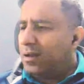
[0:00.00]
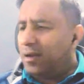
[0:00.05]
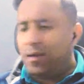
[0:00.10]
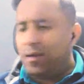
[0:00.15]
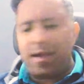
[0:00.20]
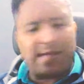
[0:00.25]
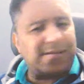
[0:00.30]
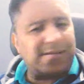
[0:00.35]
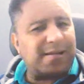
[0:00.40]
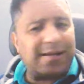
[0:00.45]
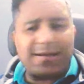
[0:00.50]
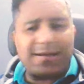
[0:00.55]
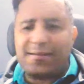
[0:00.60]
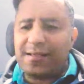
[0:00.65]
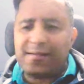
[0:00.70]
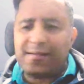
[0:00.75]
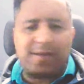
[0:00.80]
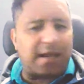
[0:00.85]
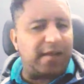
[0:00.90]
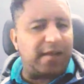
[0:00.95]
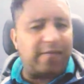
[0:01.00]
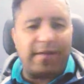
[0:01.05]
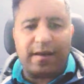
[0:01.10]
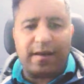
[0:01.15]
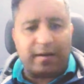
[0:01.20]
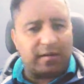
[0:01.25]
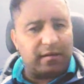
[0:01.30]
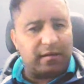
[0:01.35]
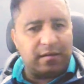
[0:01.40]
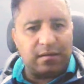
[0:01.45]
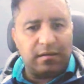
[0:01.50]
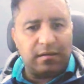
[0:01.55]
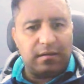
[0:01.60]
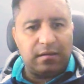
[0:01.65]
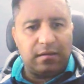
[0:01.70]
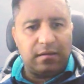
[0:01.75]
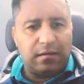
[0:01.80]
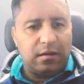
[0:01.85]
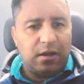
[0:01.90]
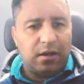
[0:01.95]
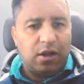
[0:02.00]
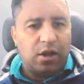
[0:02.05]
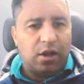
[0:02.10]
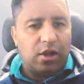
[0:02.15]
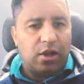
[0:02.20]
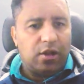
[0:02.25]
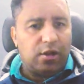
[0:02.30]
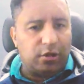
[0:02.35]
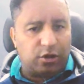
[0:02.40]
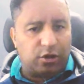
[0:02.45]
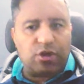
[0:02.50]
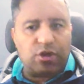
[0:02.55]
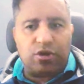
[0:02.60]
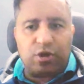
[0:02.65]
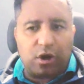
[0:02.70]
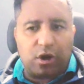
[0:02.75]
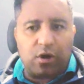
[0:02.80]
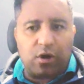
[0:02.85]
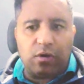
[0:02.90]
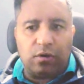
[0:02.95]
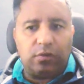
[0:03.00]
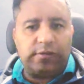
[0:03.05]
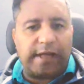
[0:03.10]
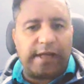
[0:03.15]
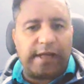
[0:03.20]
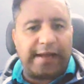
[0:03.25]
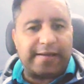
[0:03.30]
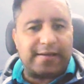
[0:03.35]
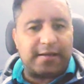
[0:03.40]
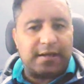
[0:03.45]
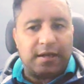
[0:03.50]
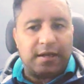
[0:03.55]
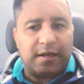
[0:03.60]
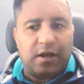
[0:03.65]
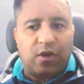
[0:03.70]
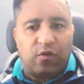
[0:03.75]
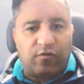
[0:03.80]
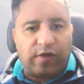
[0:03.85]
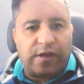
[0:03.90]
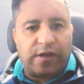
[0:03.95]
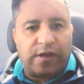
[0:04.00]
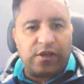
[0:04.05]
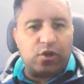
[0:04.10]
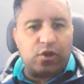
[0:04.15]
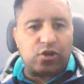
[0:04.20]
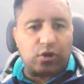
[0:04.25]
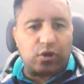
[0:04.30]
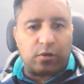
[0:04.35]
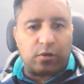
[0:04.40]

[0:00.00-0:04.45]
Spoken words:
It doesn't exist anywhere. Do you know that when me